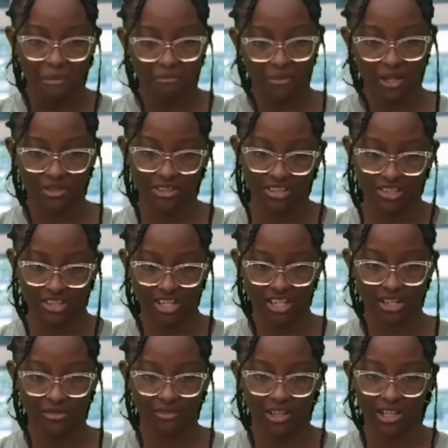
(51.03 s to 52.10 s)
Boneless
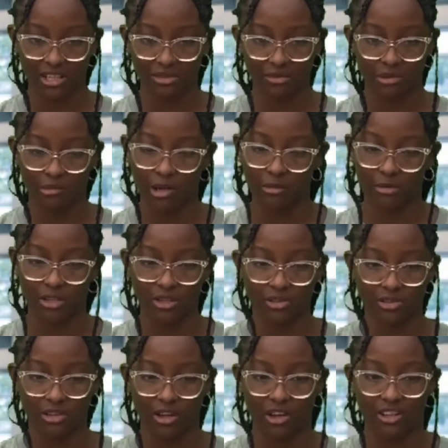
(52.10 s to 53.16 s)
chicken wings with barbecue
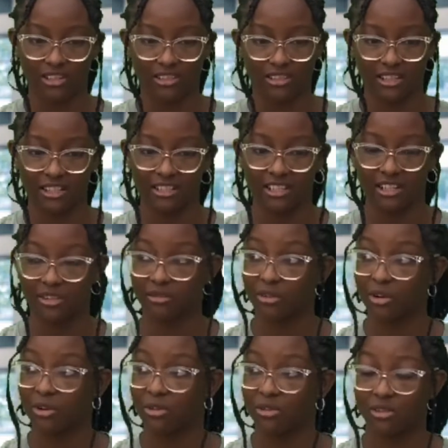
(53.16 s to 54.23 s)
sauce, a dinner
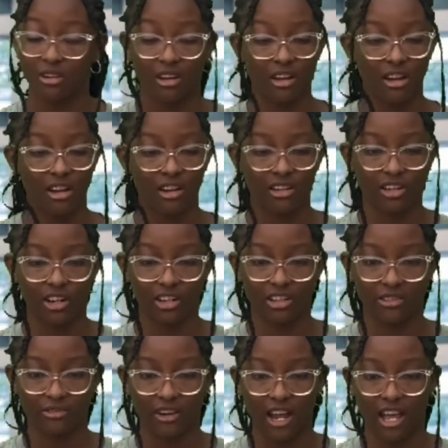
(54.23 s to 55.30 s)
roll, curly
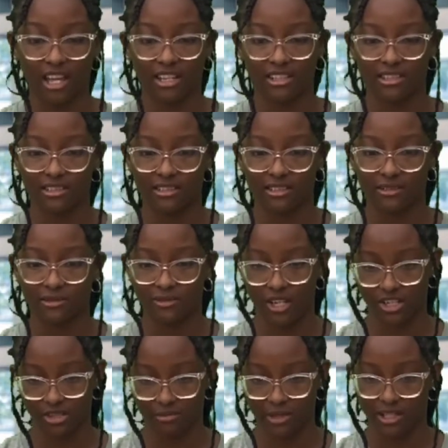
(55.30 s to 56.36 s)
fries,
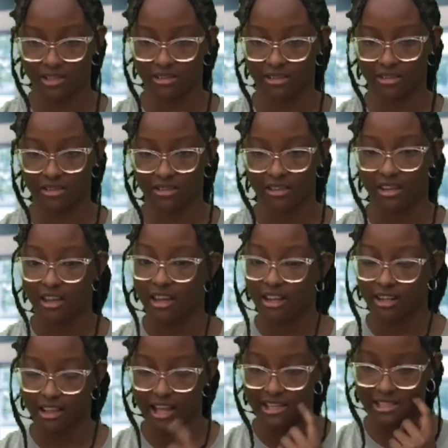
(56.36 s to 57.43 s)
veggie pizza,
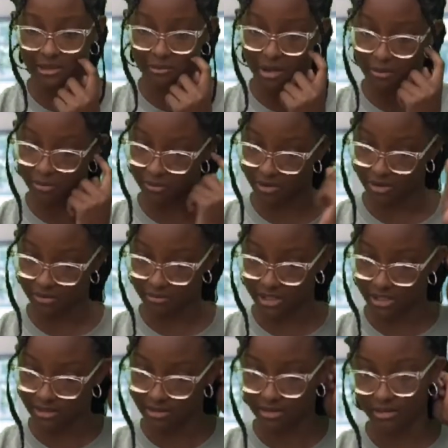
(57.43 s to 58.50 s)
classic pepperoni
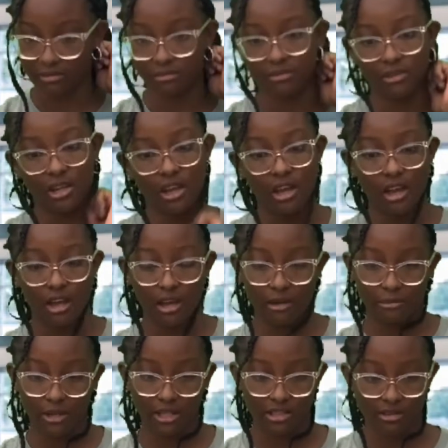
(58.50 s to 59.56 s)
pizza, a
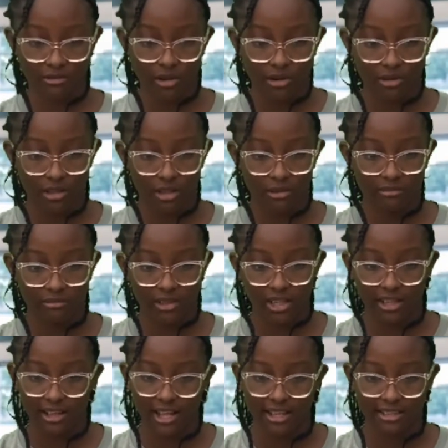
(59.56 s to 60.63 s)
pizza roll-up, a
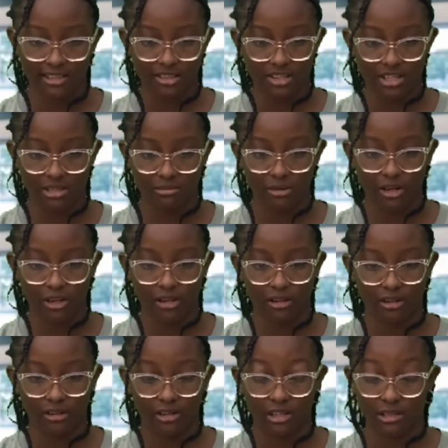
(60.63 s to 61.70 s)
classic
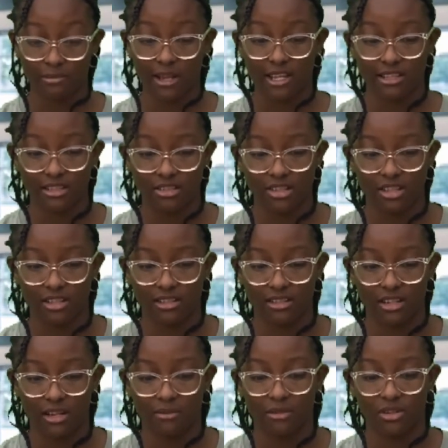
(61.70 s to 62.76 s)
cheeseburger, a spicy chicken
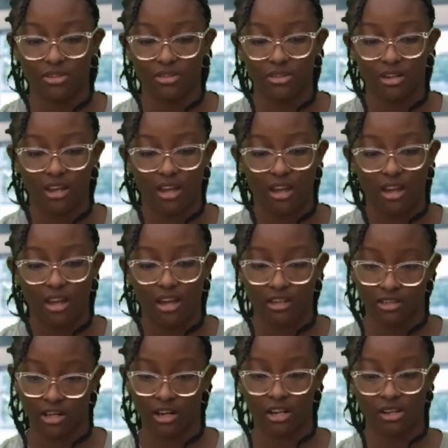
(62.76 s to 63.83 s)
sandwich, a turkey